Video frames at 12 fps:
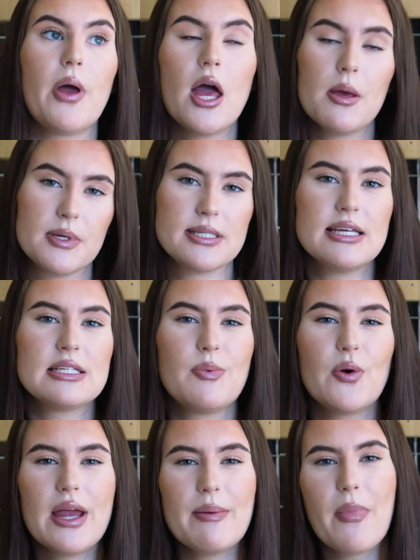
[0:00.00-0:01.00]
purpose is.
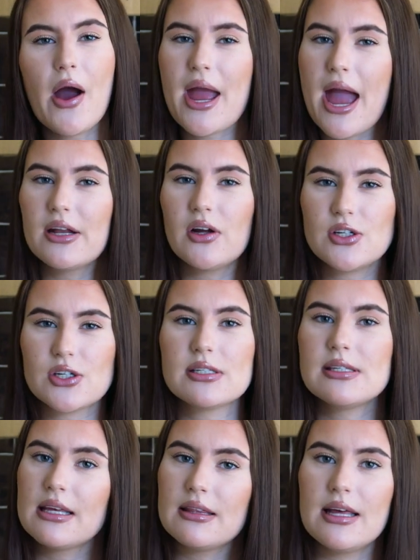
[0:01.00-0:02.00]
But in my head, I just
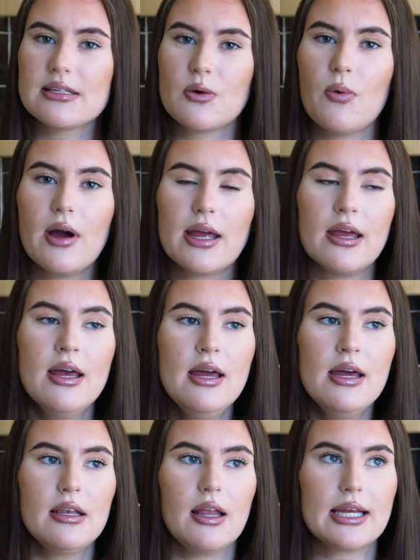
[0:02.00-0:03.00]
think that's quite
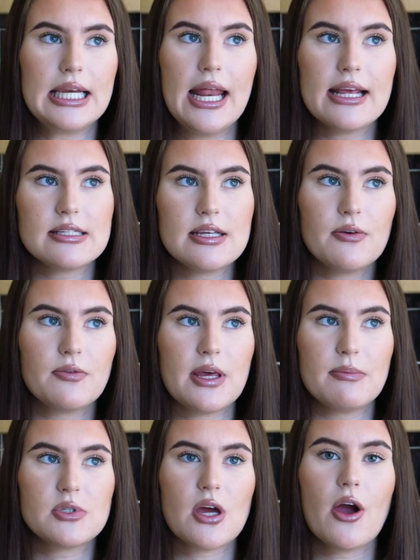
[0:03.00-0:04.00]
like lazy of
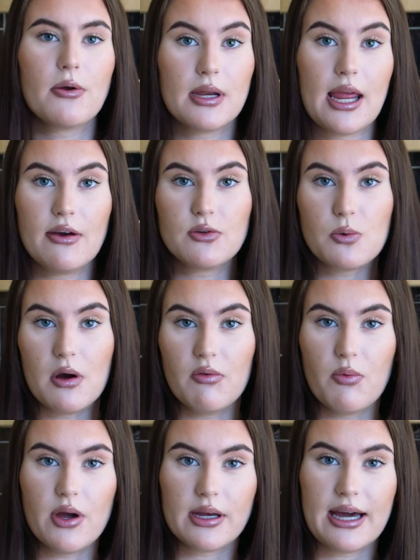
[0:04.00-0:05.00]
them to only have
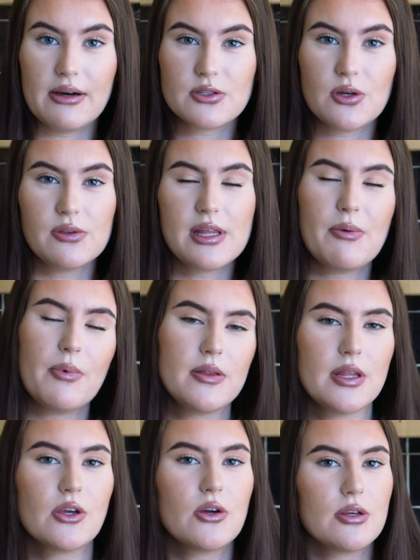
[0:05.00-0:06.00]
12 workouts on there
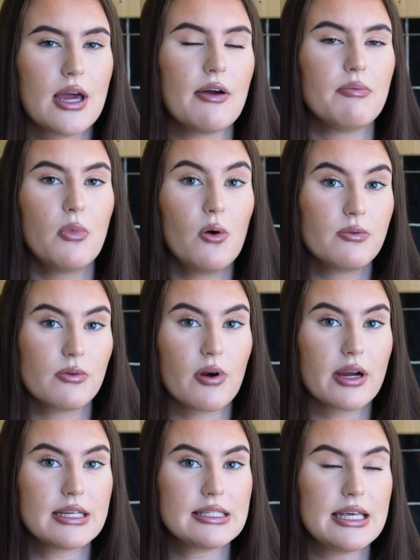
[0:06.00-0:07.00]
when they could have more
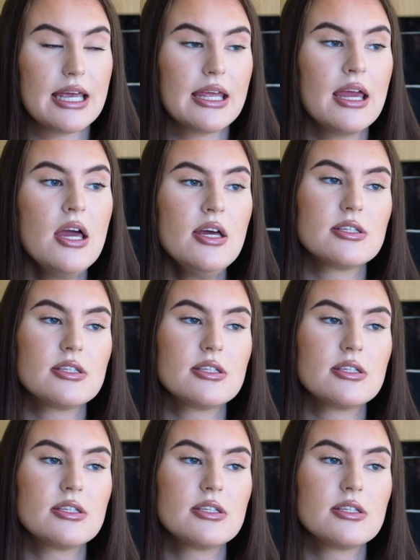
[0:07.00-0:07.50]
variety.